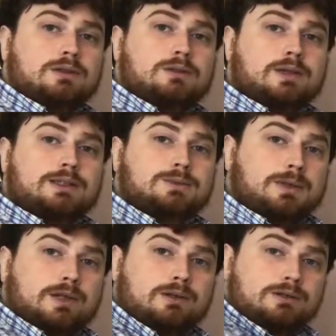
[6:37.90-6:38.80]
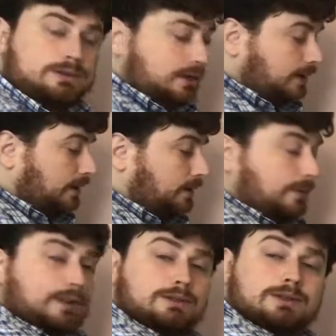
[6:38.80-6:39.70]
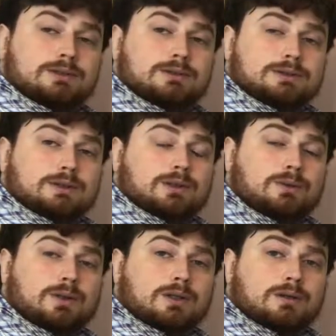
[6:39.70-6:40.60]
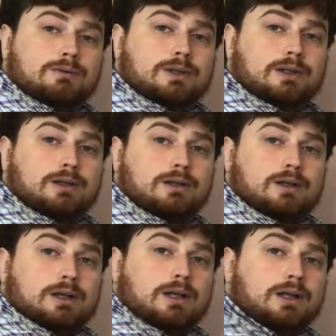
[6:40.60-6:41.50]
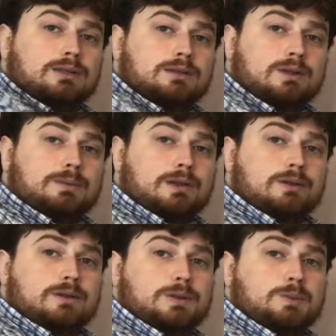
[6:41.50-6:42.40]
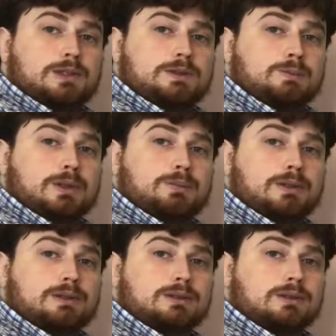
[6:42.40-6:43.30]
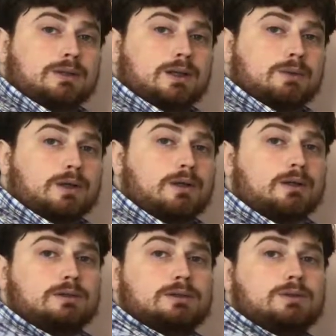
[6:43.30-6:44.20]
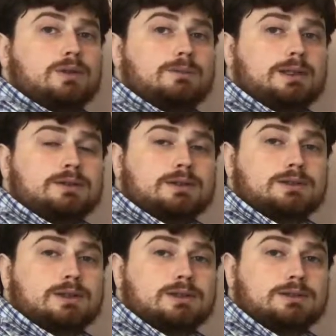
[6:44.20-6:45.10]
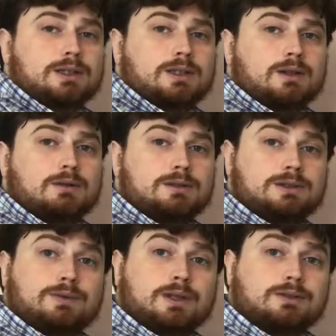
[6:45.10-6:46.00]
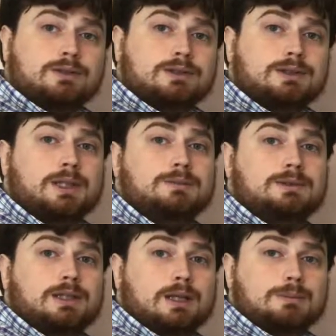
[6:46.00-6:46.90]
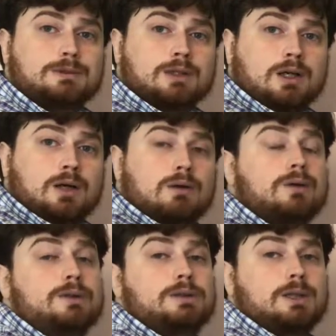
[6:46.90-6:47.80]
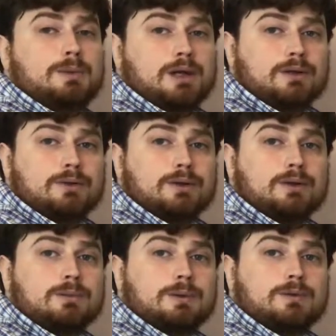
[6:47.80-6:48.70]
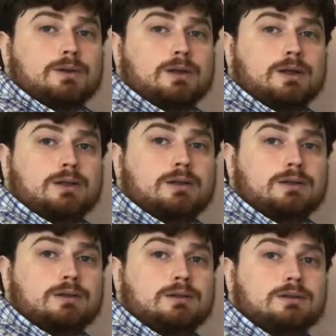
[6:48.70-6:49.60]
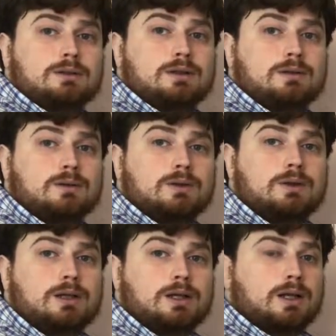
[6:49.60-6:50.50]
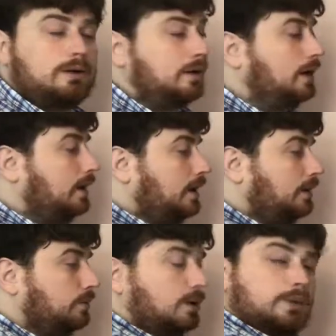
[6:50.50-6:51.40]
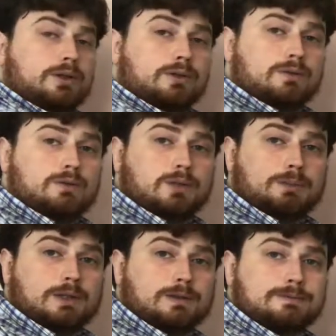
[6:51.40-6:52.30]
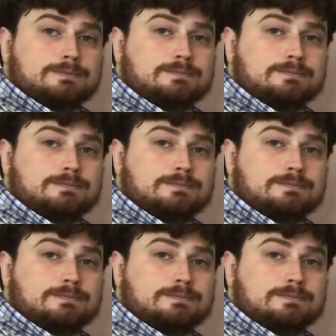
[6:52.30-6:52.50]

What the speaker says: So that's my goal, is to get a 1, 0, 0, 1 over here. And so I'm going to do this piece by piece so that regardless of what matrix it is, I can always follow the same steps, or the same algorithm if you like, in order to get out a row reduced form here.